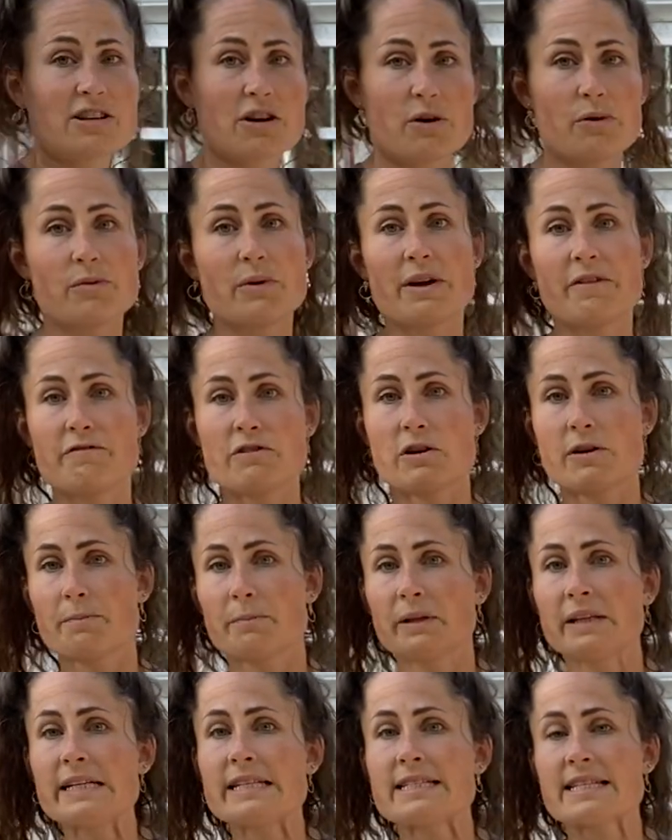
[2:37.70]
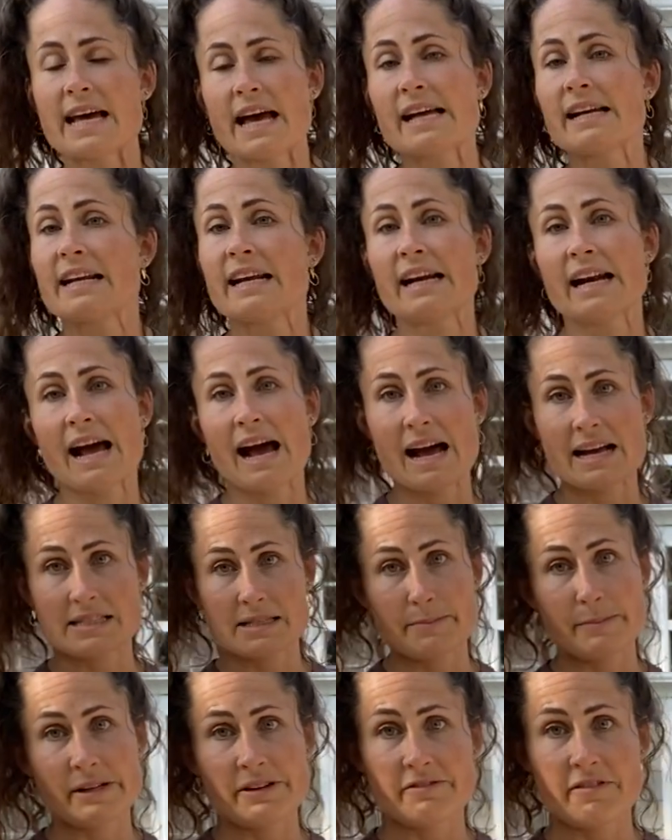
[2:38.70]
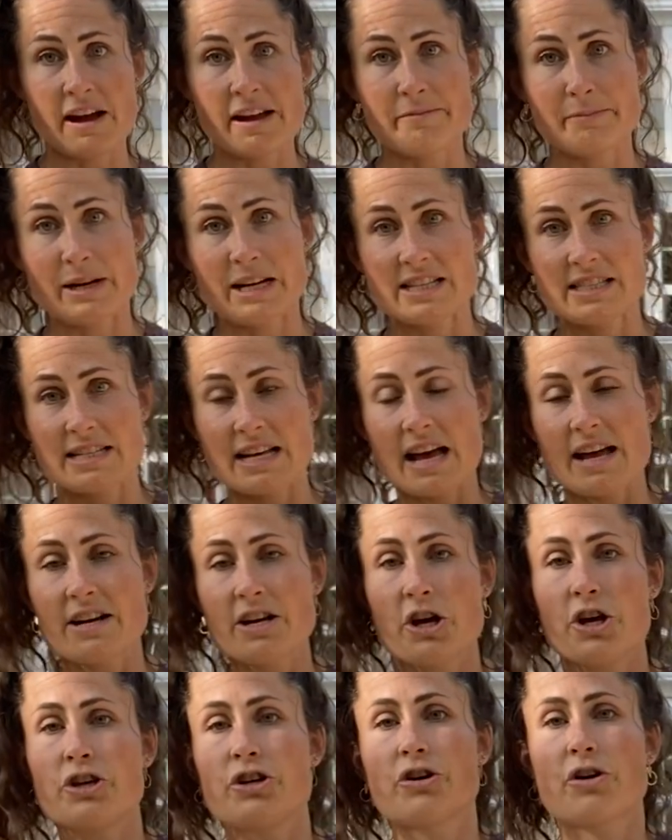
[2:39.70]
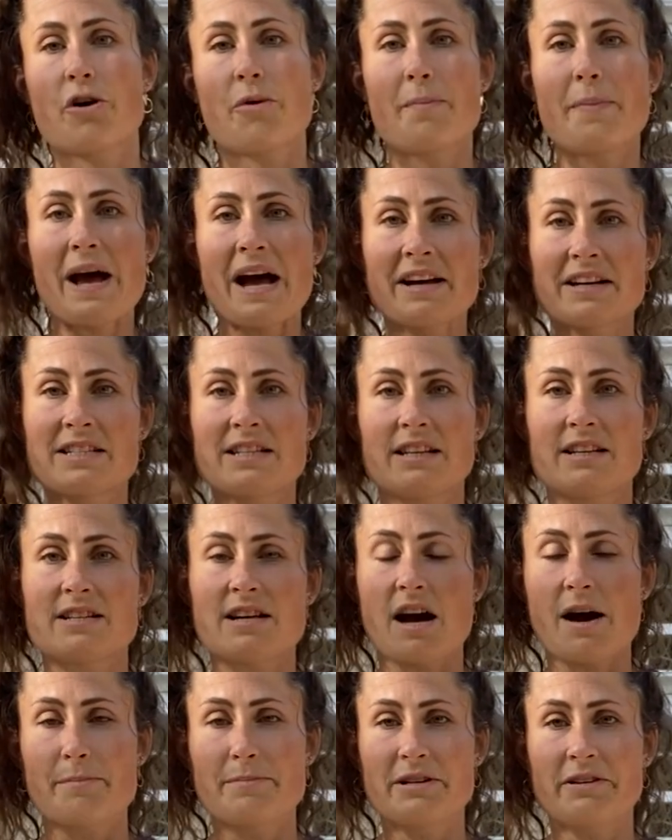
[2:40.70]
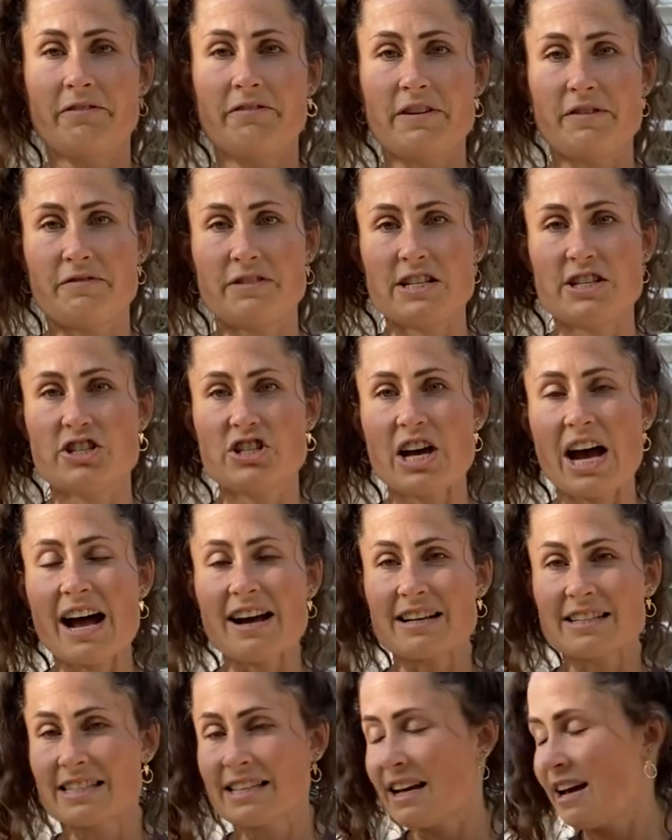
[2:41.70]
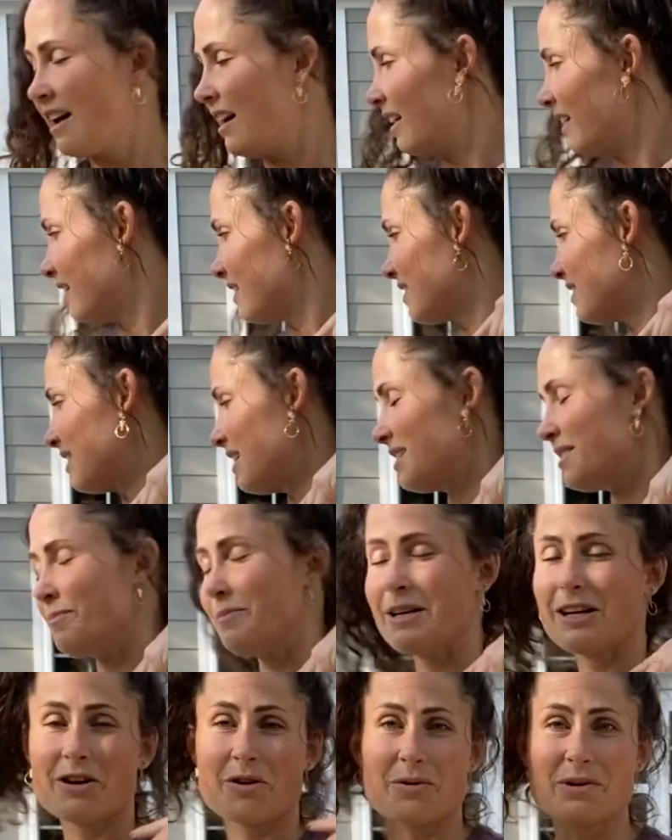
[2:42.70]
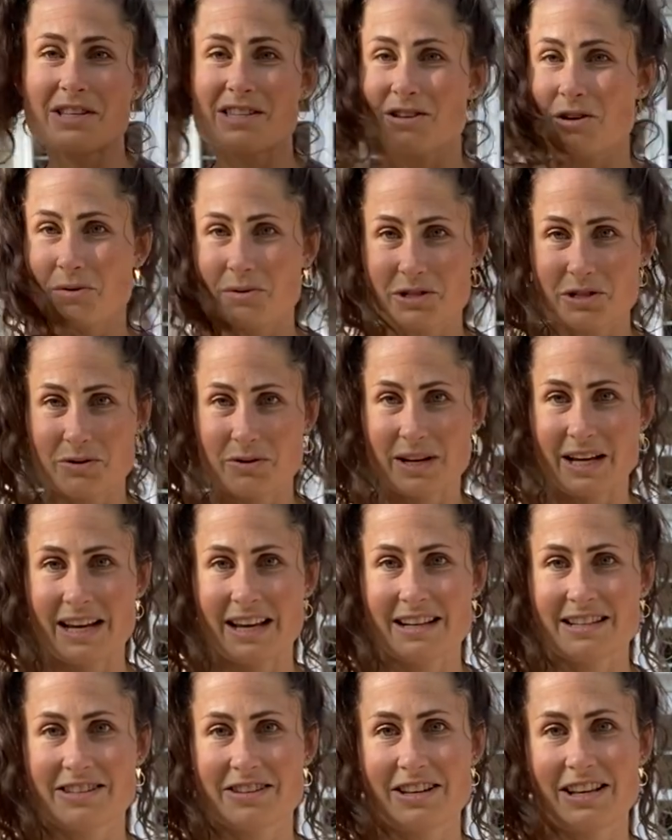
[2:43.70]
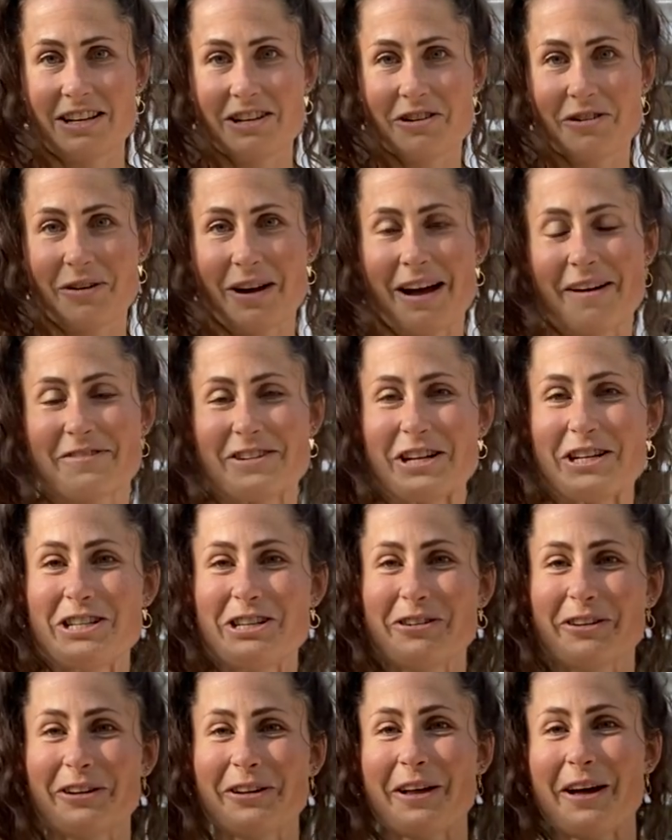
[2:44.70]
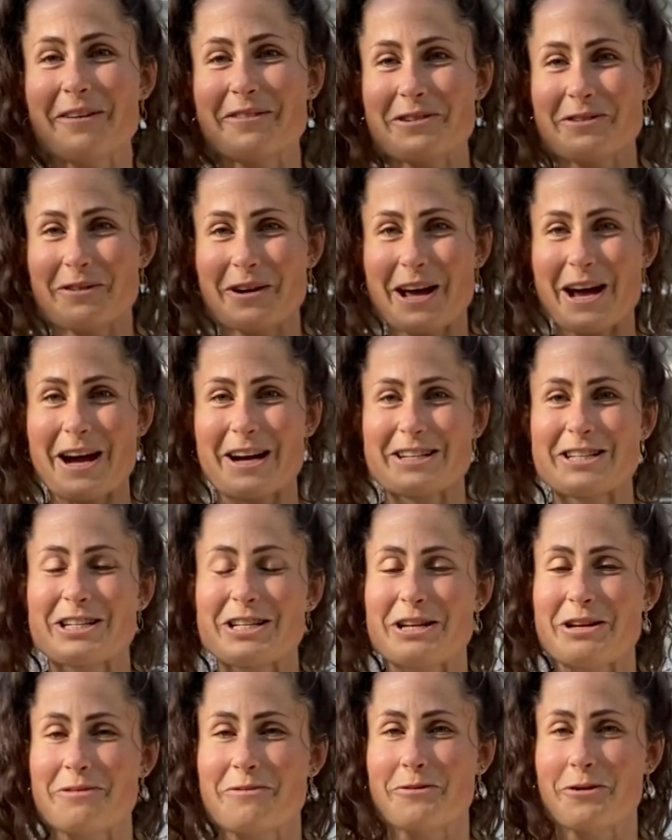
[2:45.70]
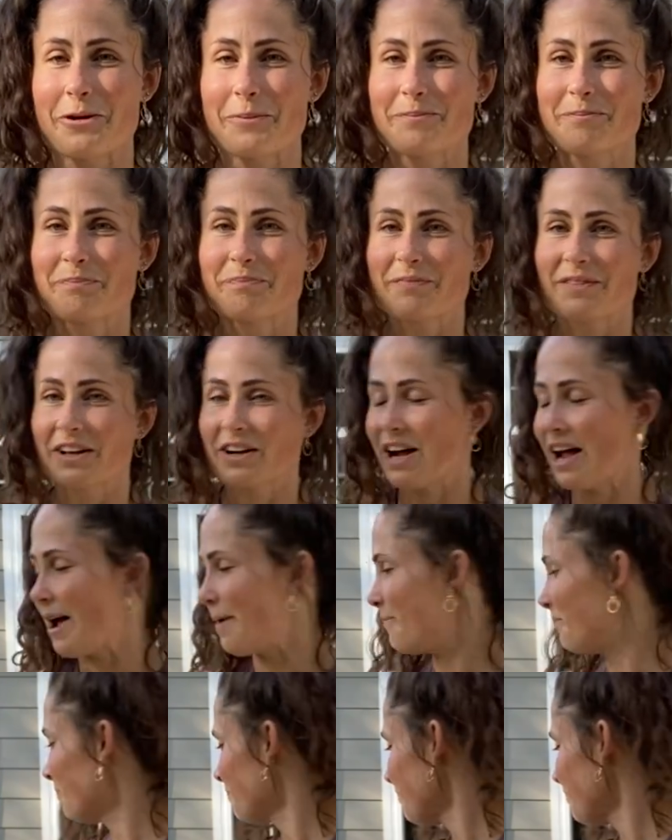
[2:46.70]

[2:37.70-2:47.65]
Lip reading: so if you complete 10 and it hasn't been 5 minutes yet, you'll go back to the top to 50 jacks. This doesn't mean go as slow as you can so that you don't have to do it a lot. We wanna actually get warm, okay?